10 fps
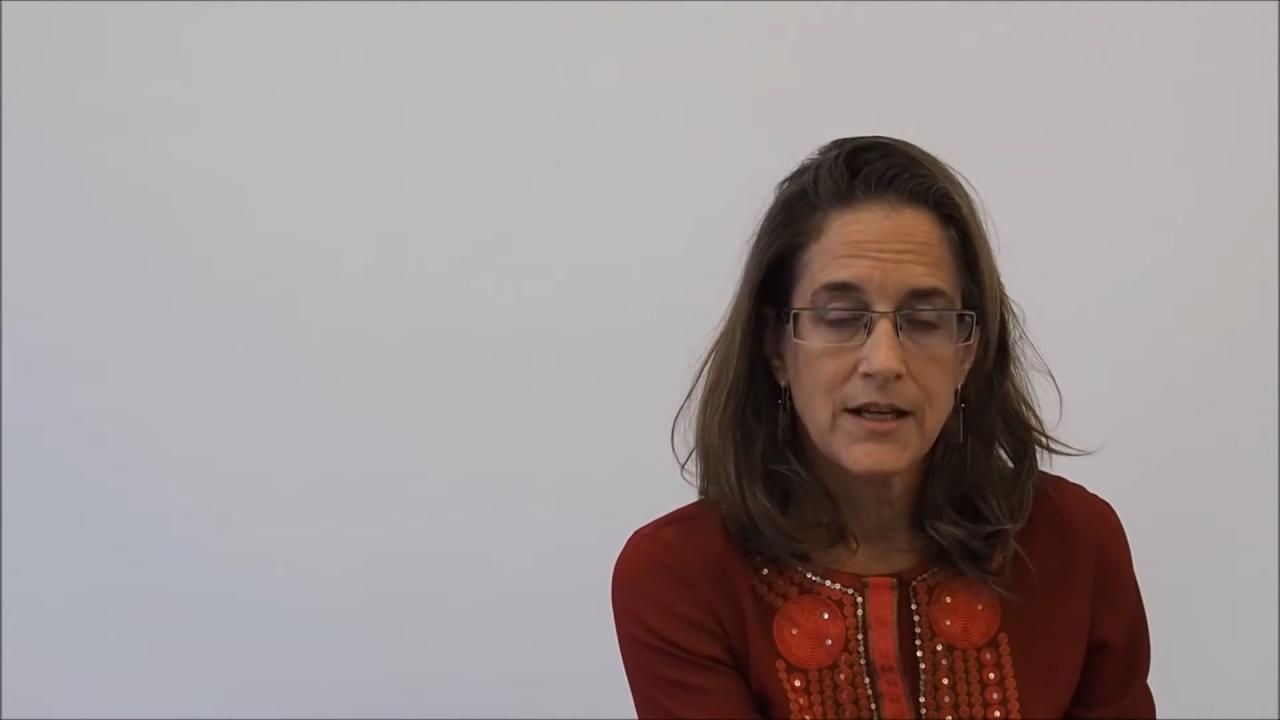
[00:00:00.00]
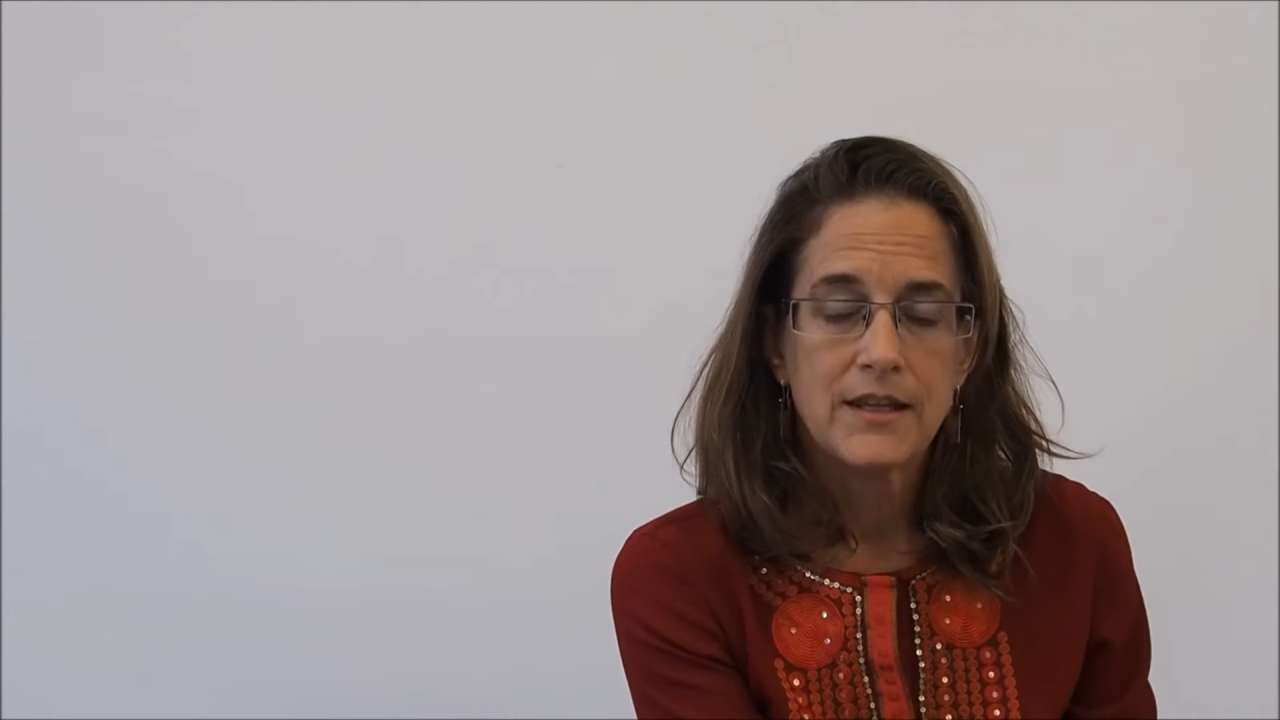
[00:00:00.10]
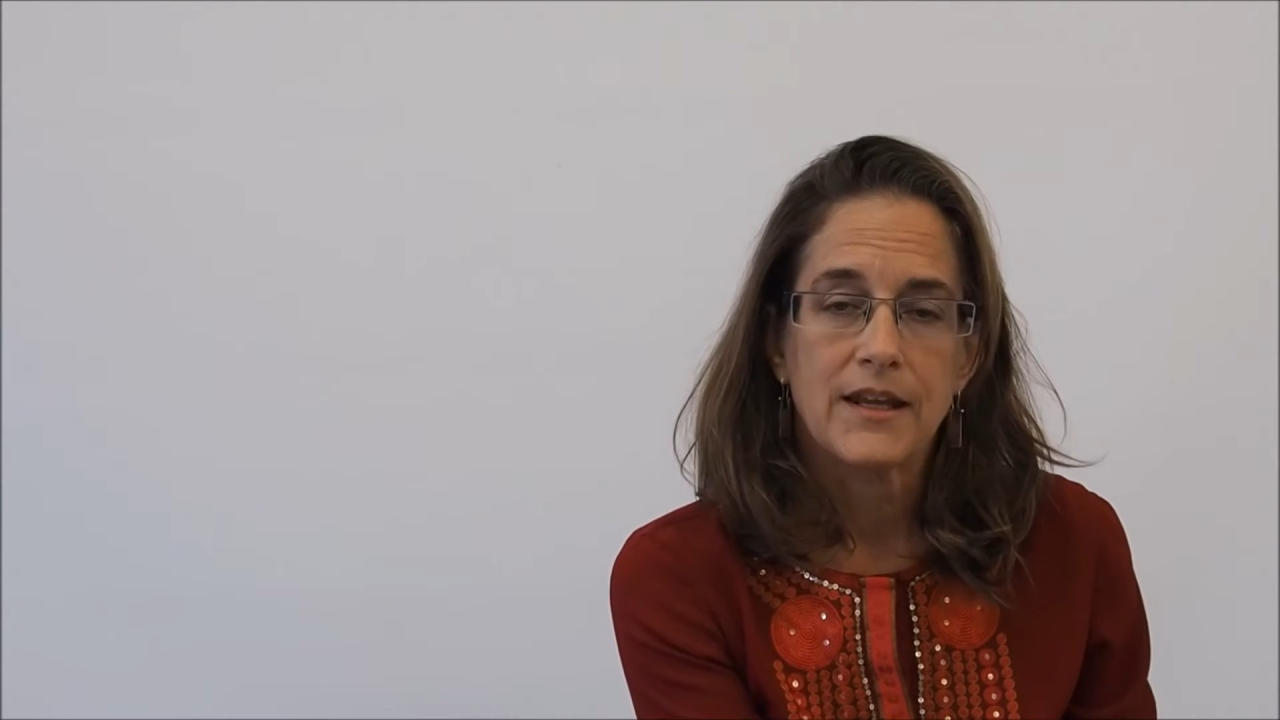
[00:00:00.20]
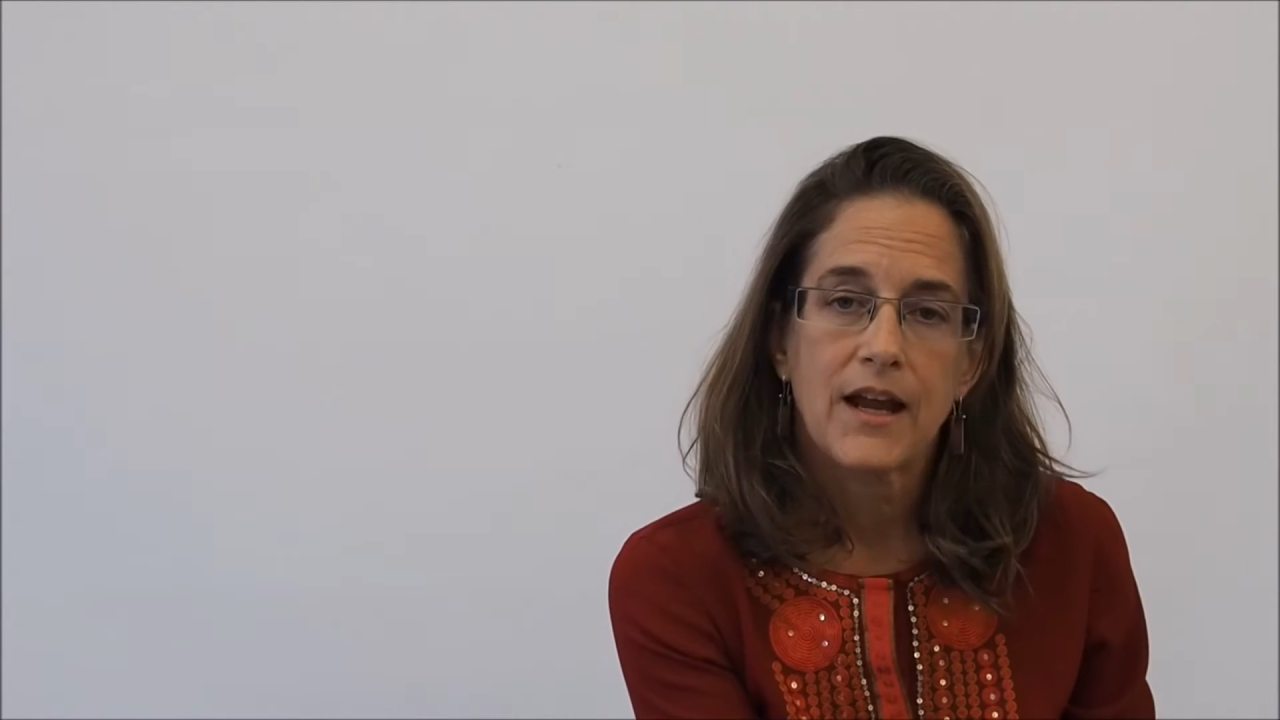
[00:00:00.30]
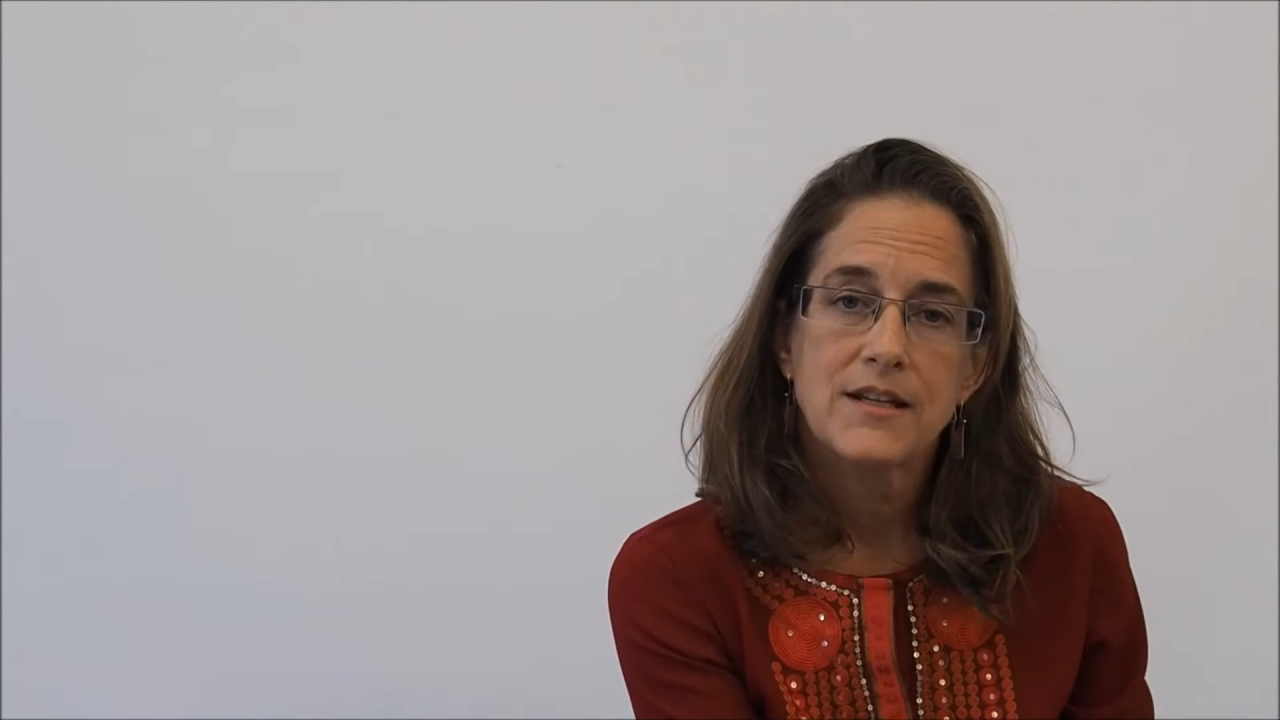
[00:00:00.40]

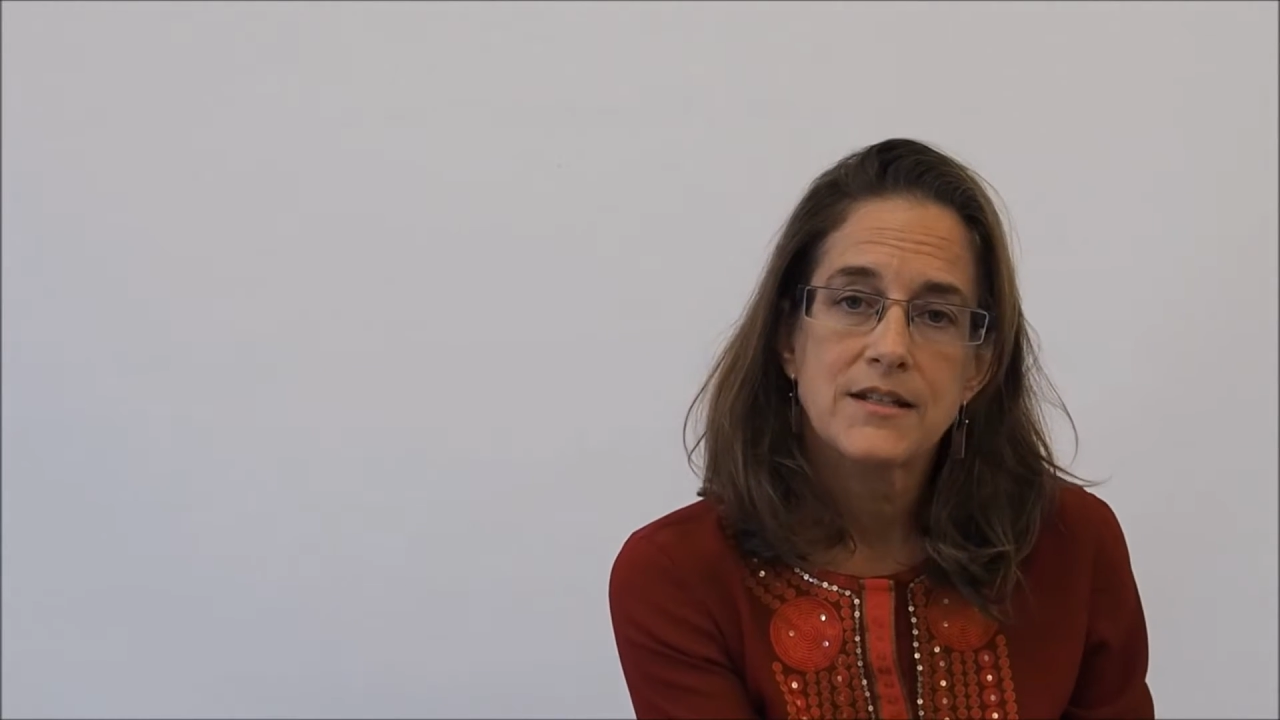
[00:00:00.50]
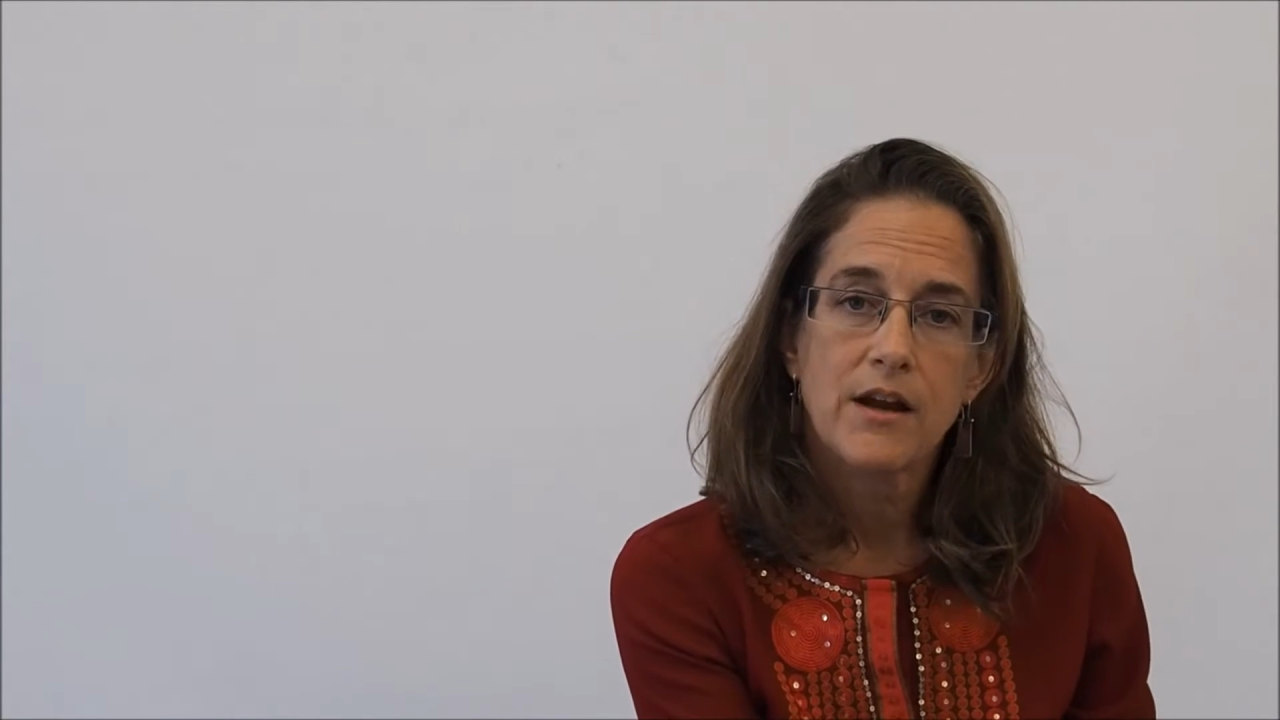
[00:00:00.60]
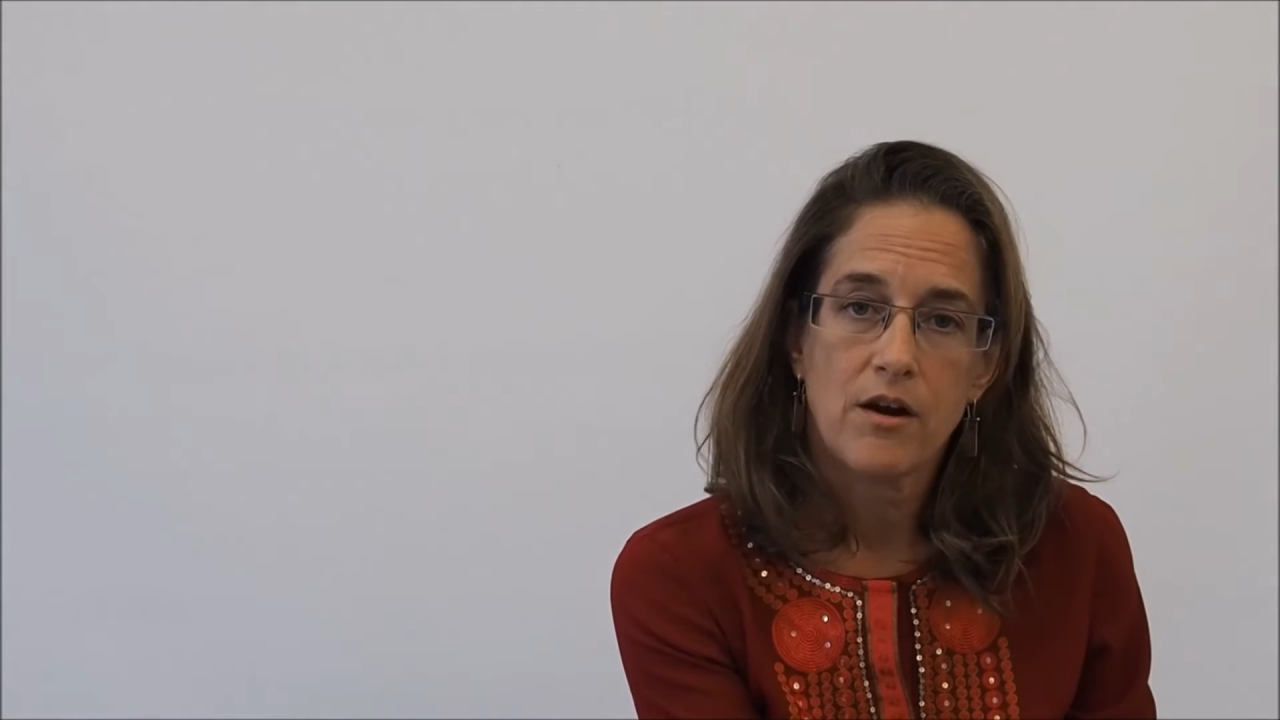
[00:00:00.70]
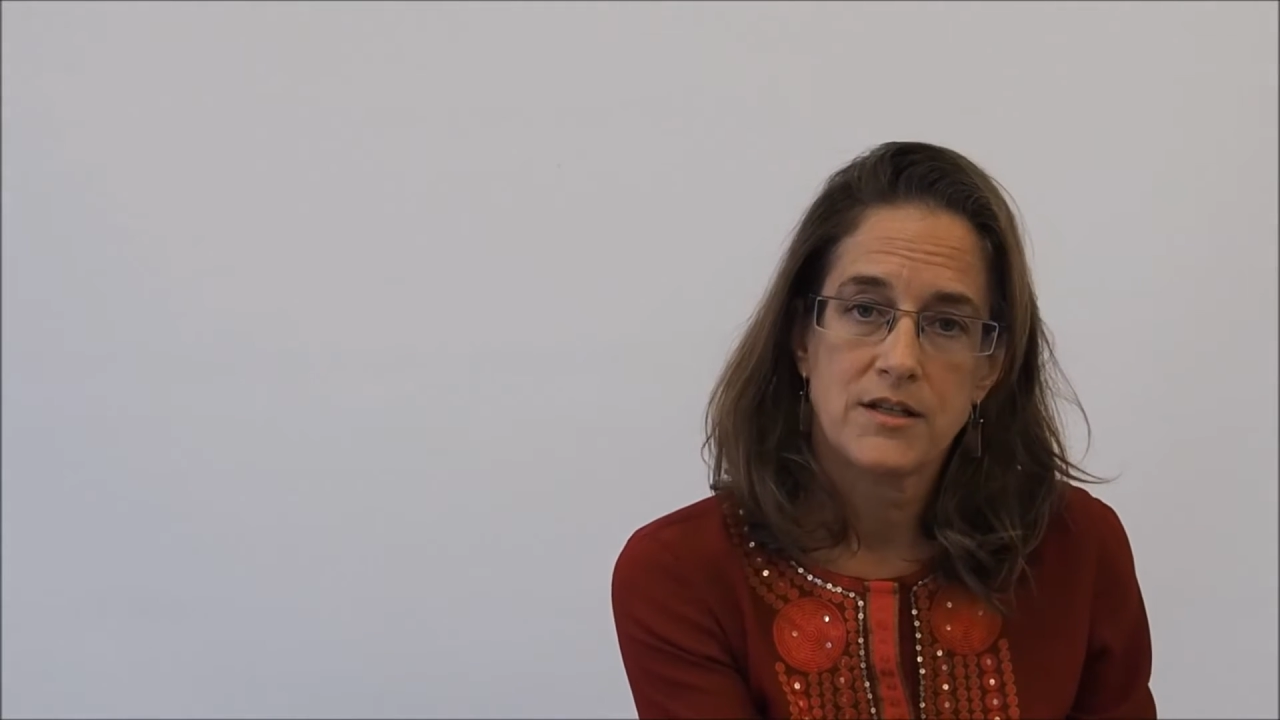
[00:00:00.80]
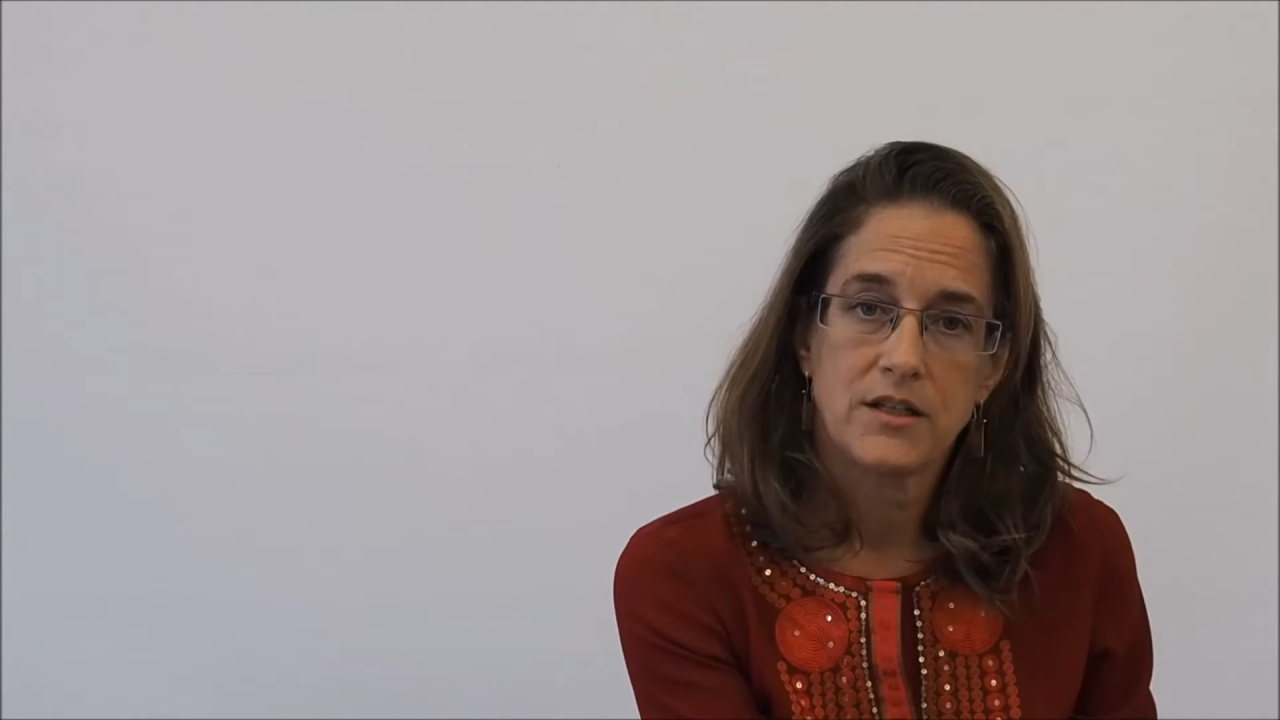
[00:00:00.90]
The
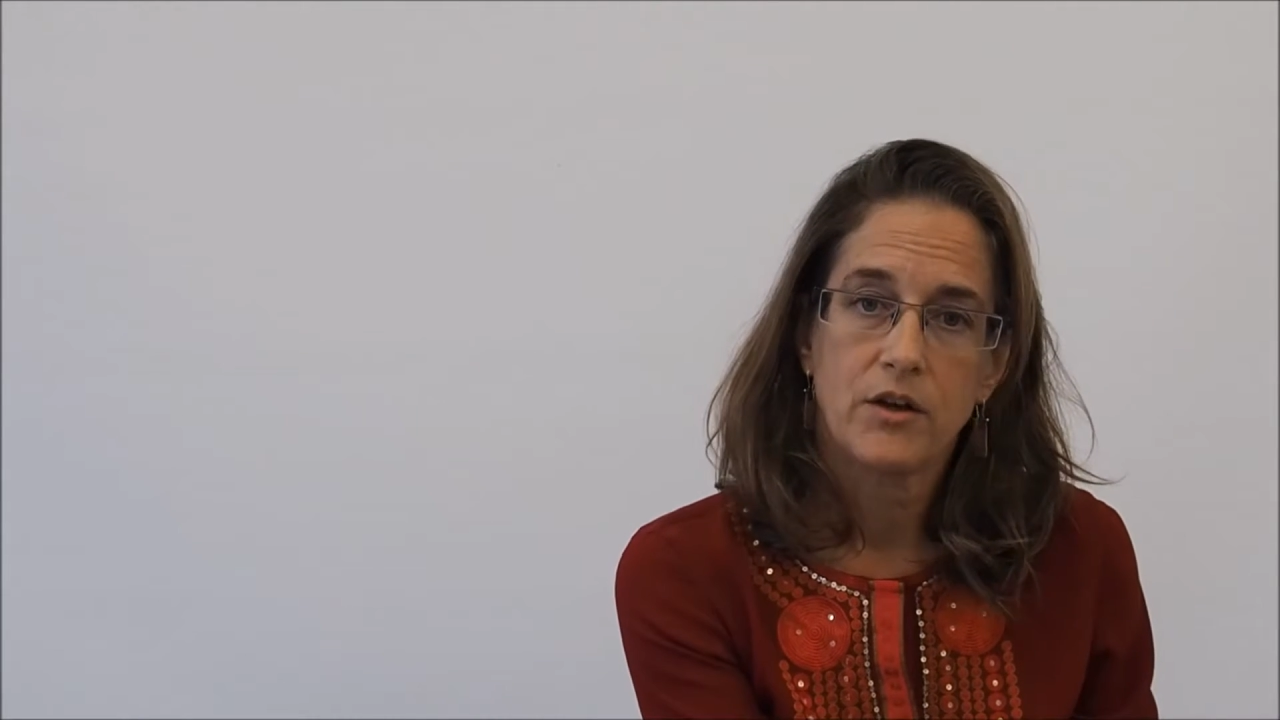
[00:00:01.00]
ICRC